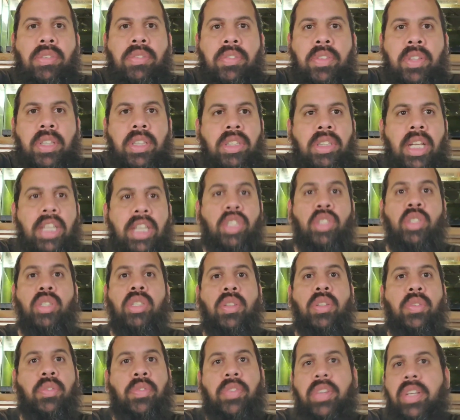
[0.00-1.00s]
fish and you
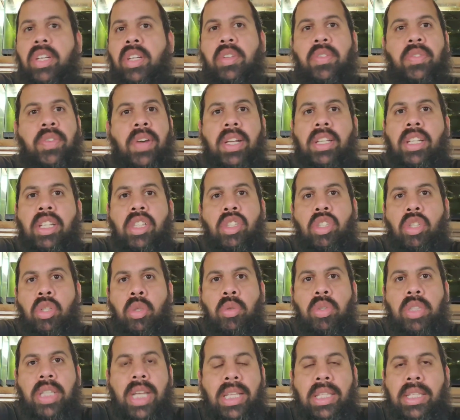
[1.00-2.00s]
just finished finding two
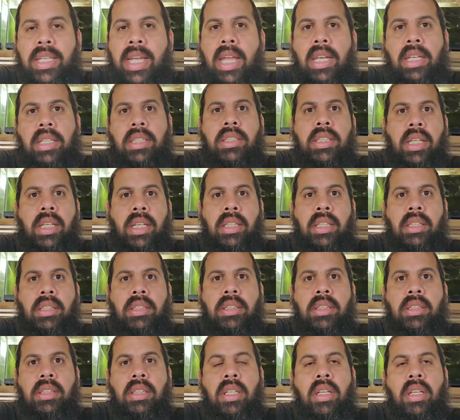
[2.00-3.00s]
10-gallon
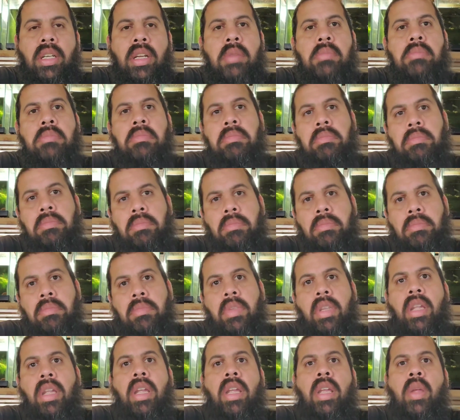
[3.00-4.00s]
tanks.
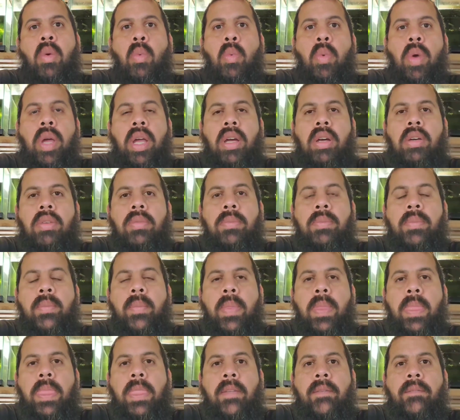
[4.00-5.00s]
Well,
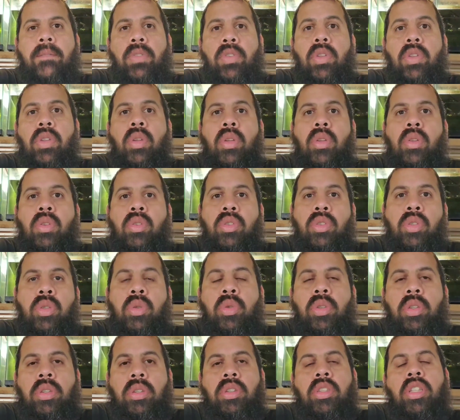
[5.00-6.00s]

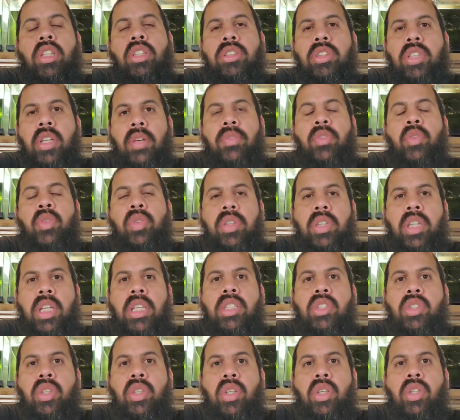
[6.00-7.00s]
there's several
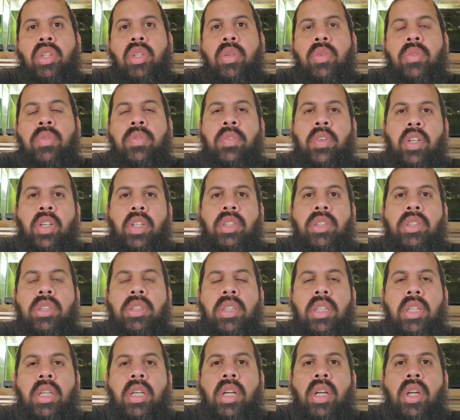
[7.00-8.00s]
things you could do. First,
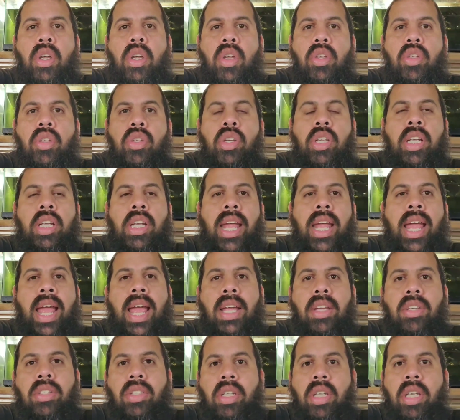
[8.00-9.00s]
you can
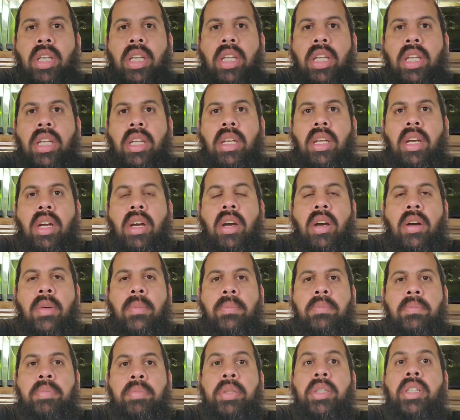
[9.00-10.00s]
actually
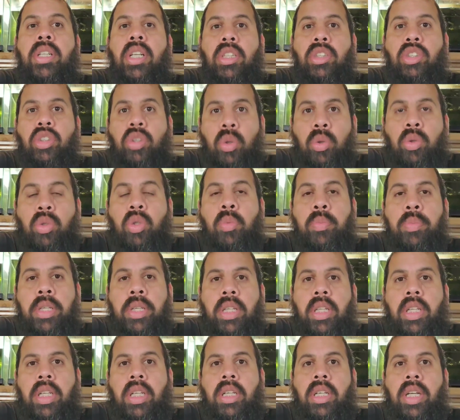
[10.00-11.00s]
put on social
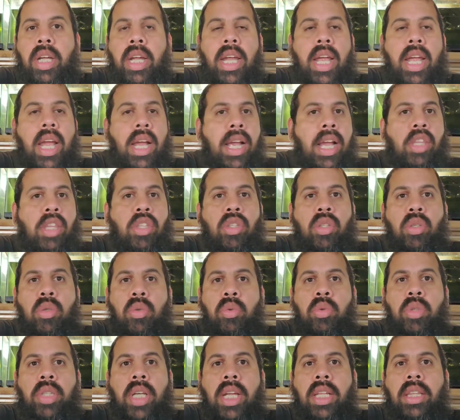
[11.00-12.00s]
media, hey, I got two
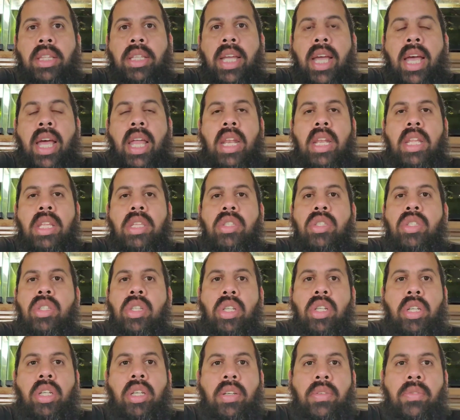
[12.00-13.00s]
10 gallons
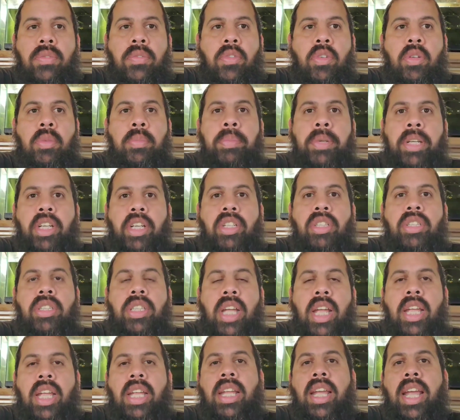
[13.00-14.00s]
looking for a bigger
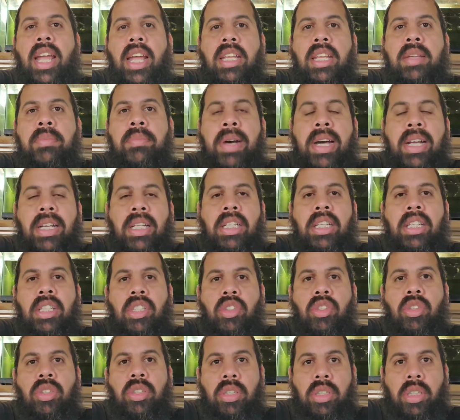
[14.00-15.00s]
tank, anybody
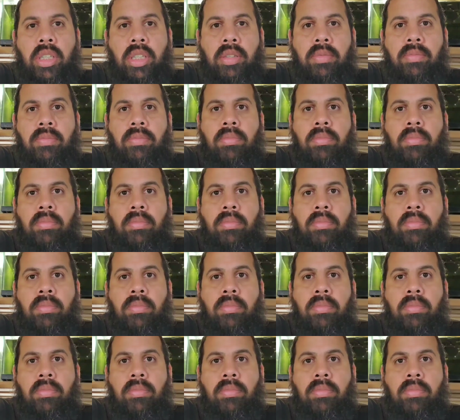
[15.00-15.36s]
interested?